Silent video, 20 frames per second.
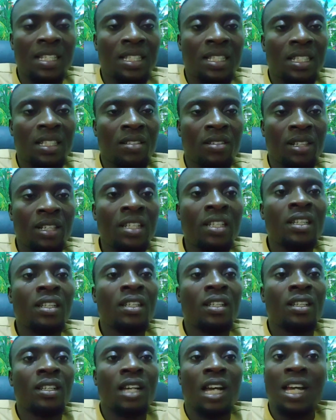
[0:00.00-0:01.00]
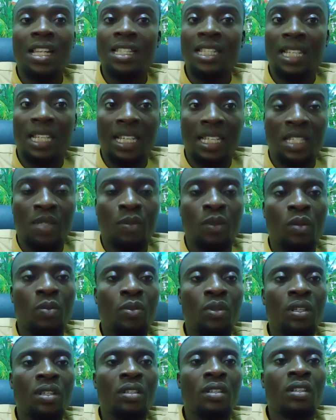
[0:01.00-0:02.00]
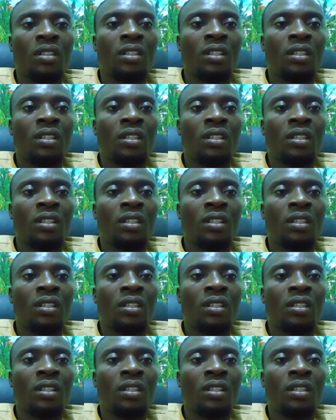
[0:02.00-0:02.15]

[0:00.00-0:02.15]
degree, as the case may be?